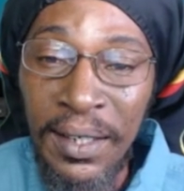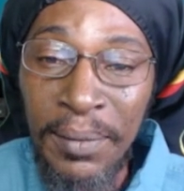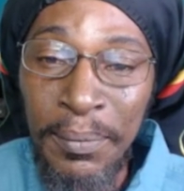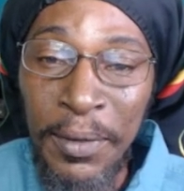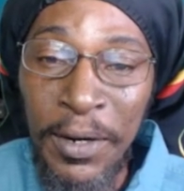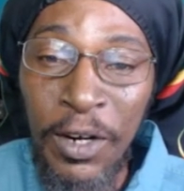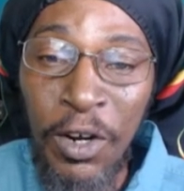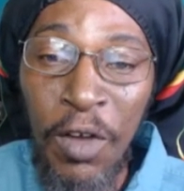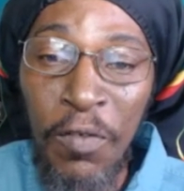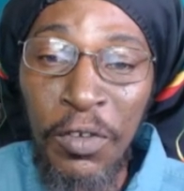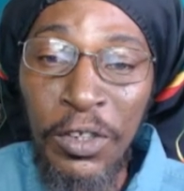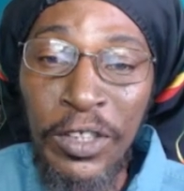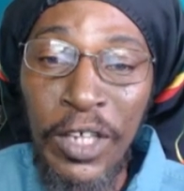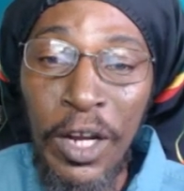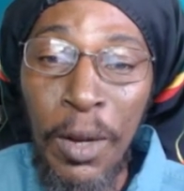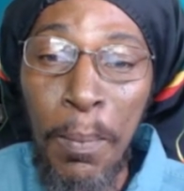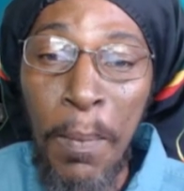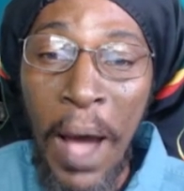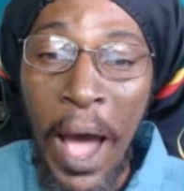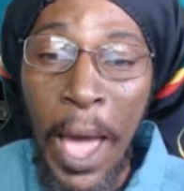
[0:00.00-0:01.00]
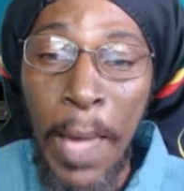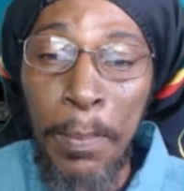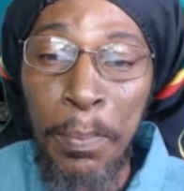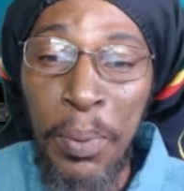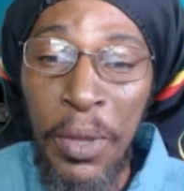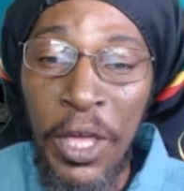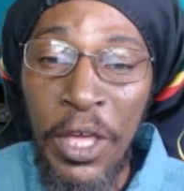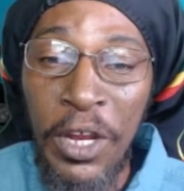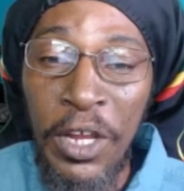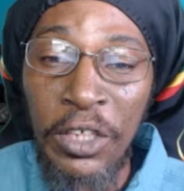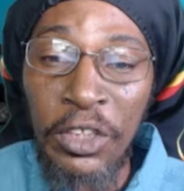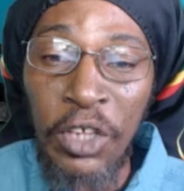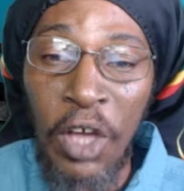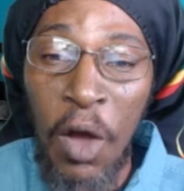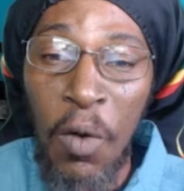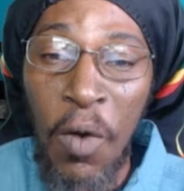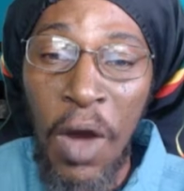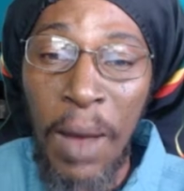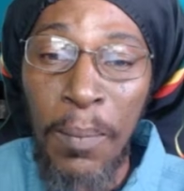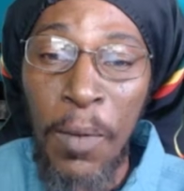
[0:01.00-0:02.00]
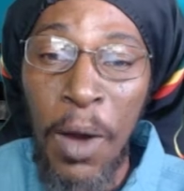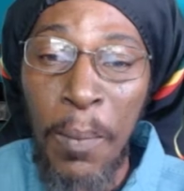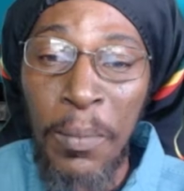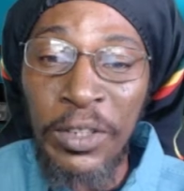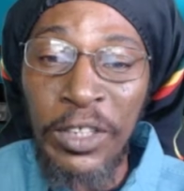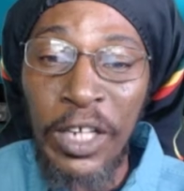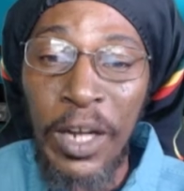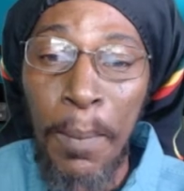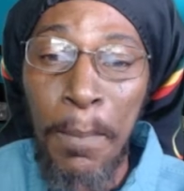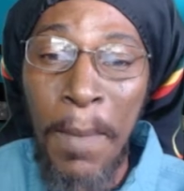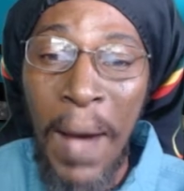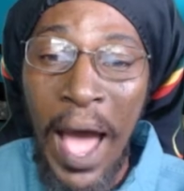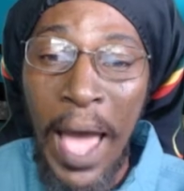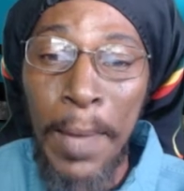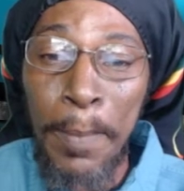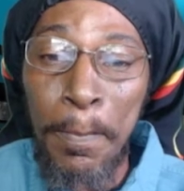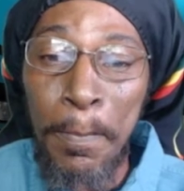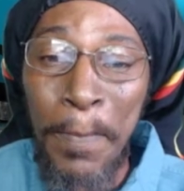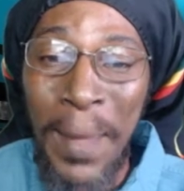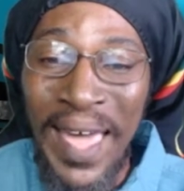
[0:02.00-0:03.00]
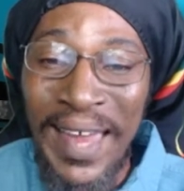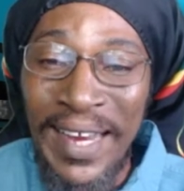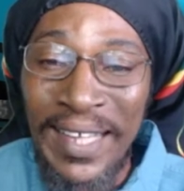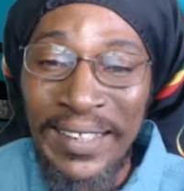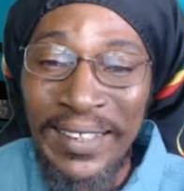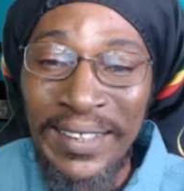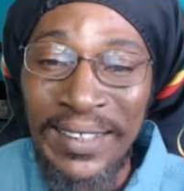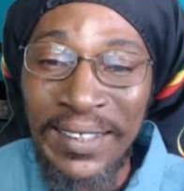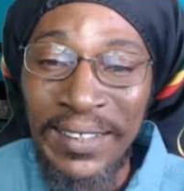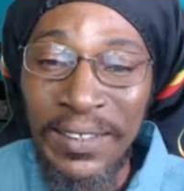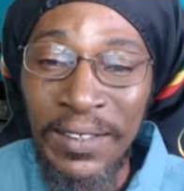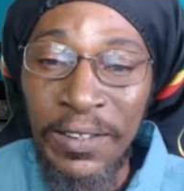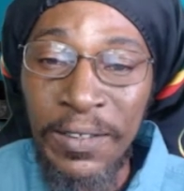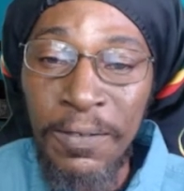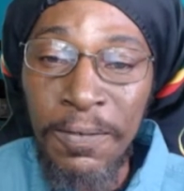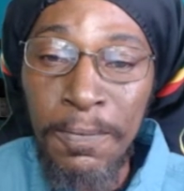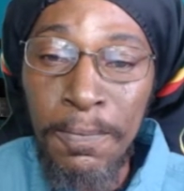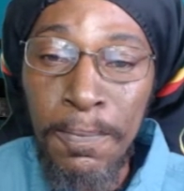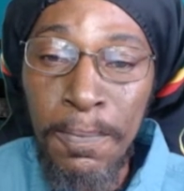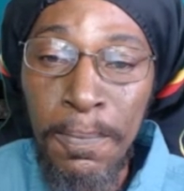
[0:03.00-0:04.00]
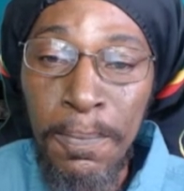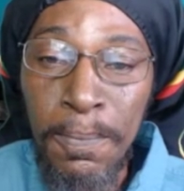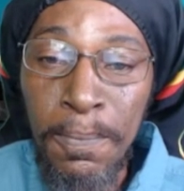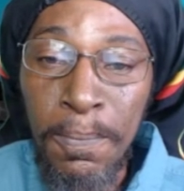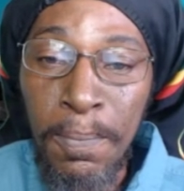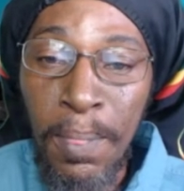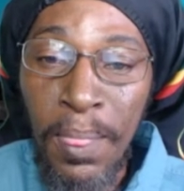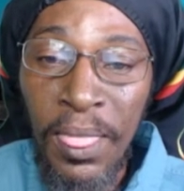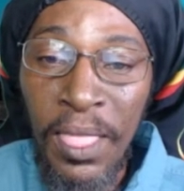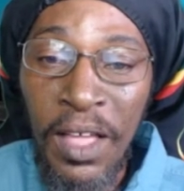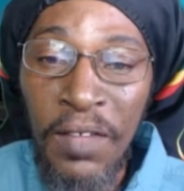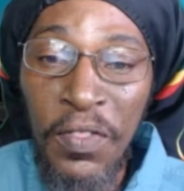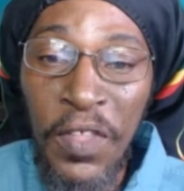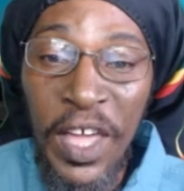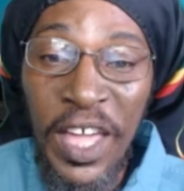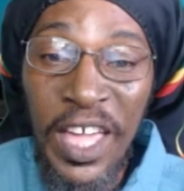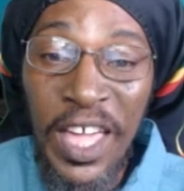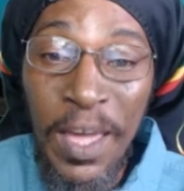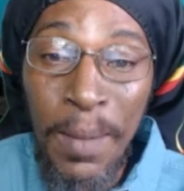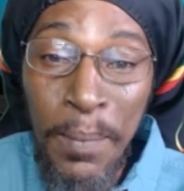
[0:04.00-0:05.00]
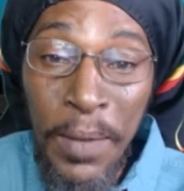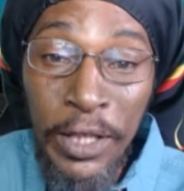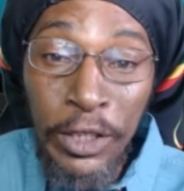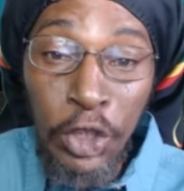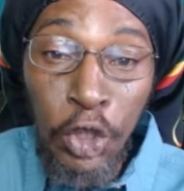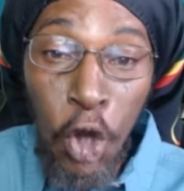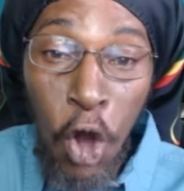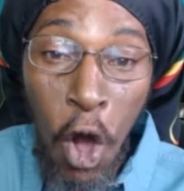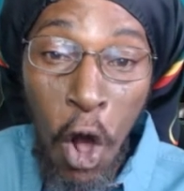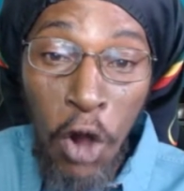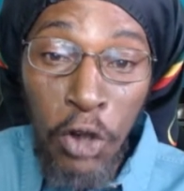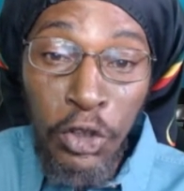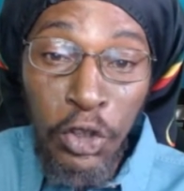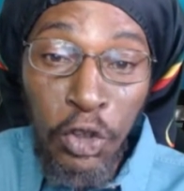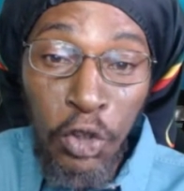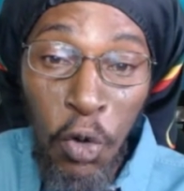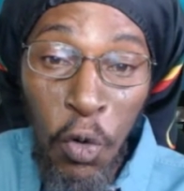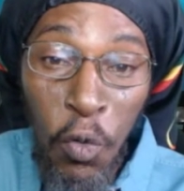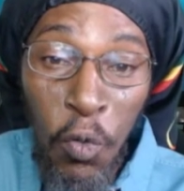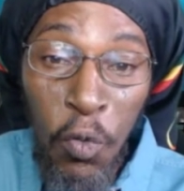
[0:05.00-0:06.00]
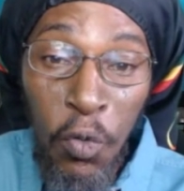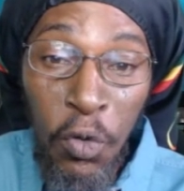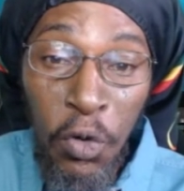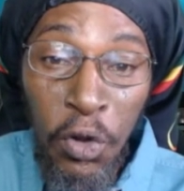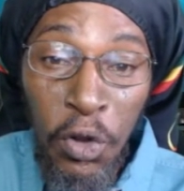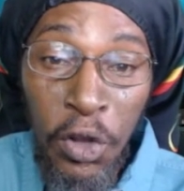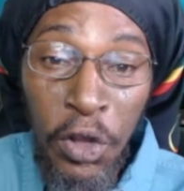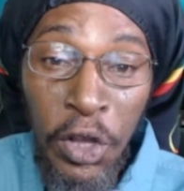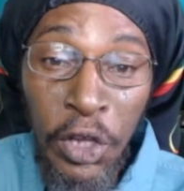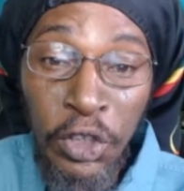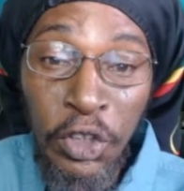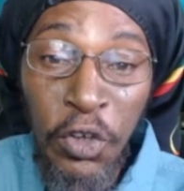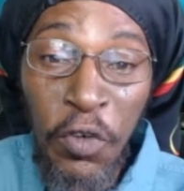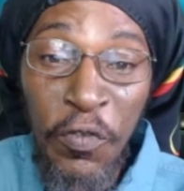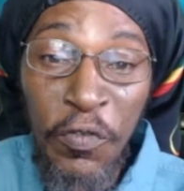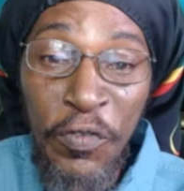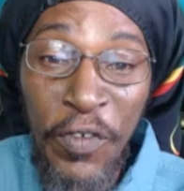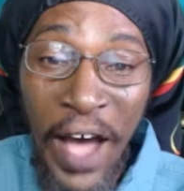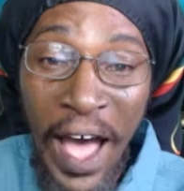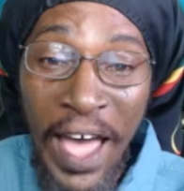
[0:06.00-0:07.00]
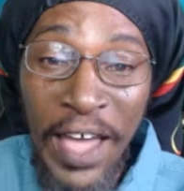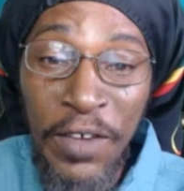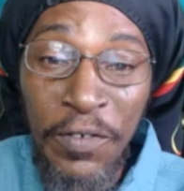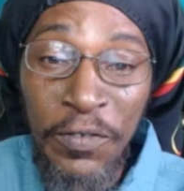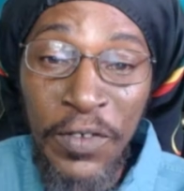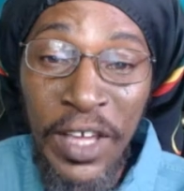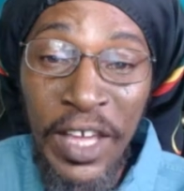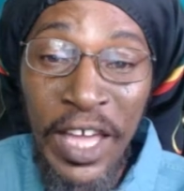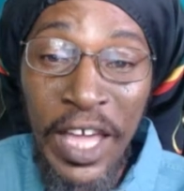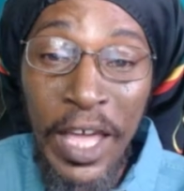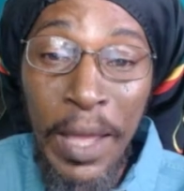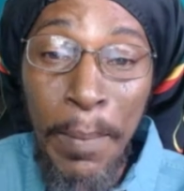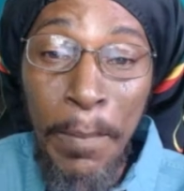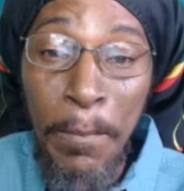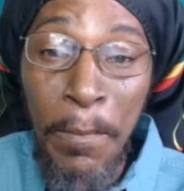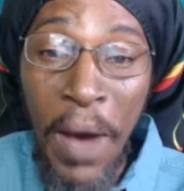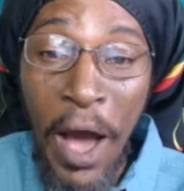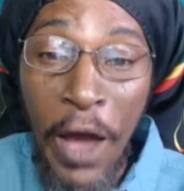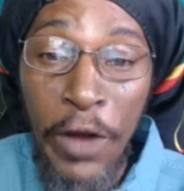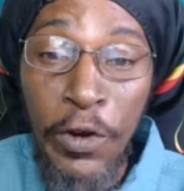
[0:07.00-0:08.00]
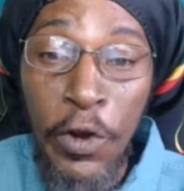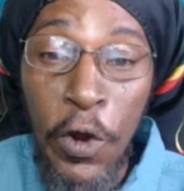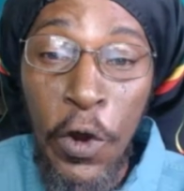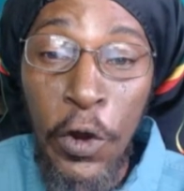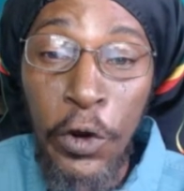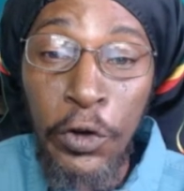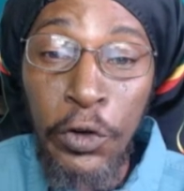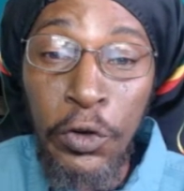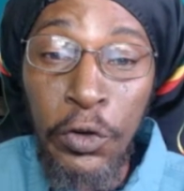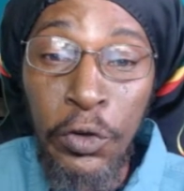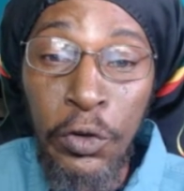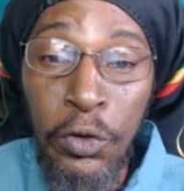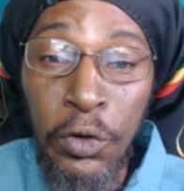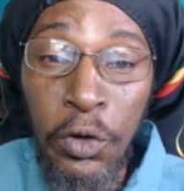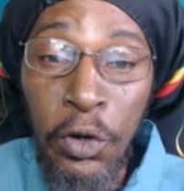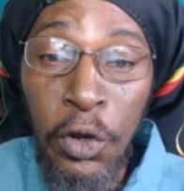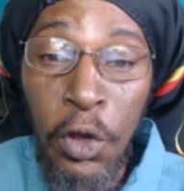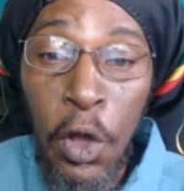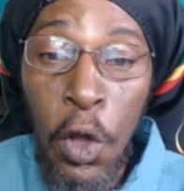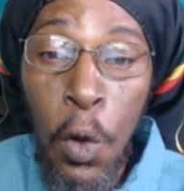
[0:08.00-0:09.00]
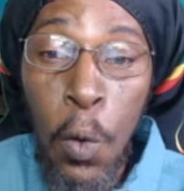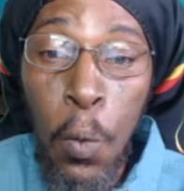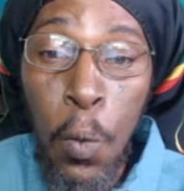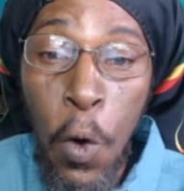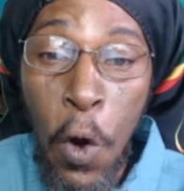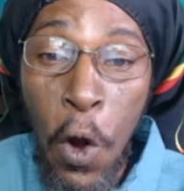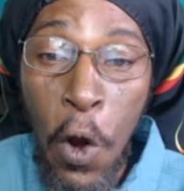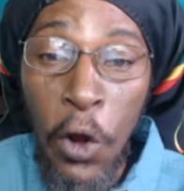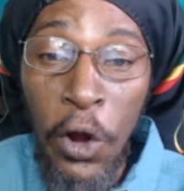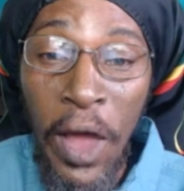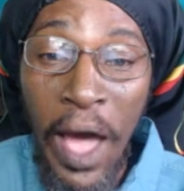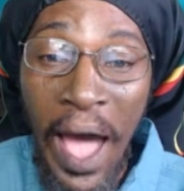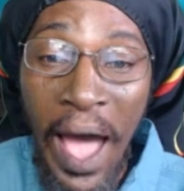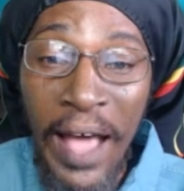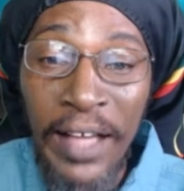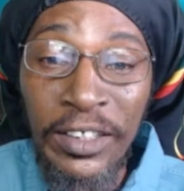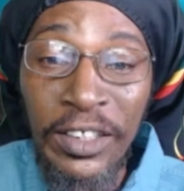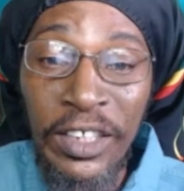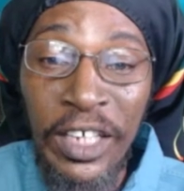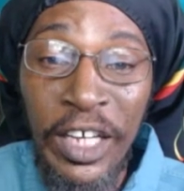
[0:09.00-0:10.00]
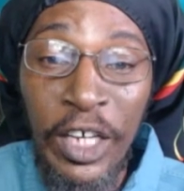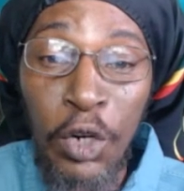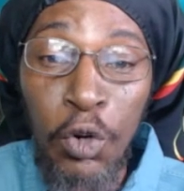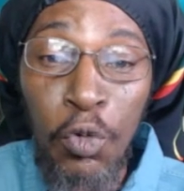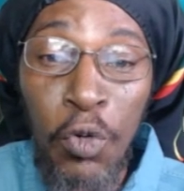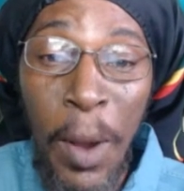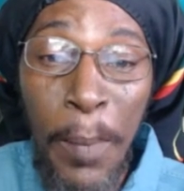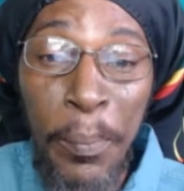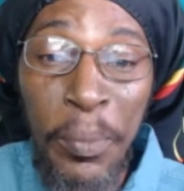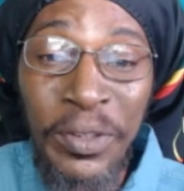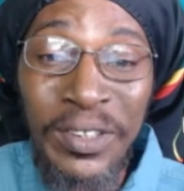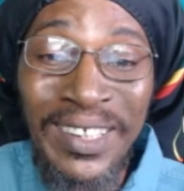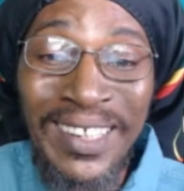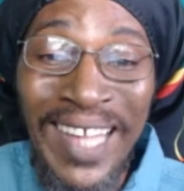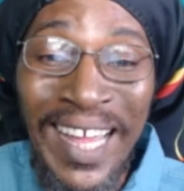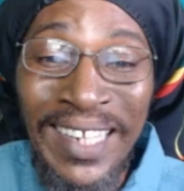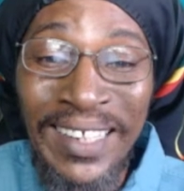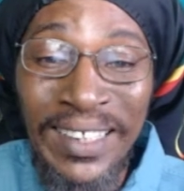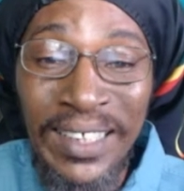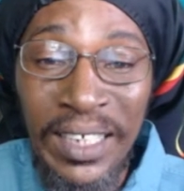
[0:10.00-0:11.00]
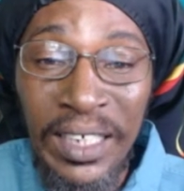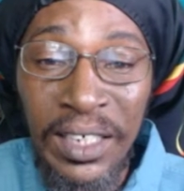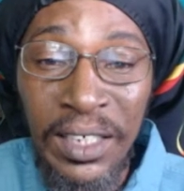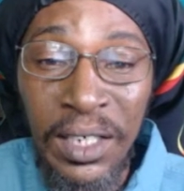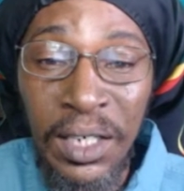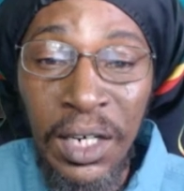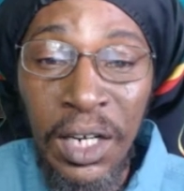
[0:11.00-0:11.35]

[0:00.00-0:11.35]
I don't know if you said the bipennis or what, but I said the bipennis. The image also survived a modern world as it represented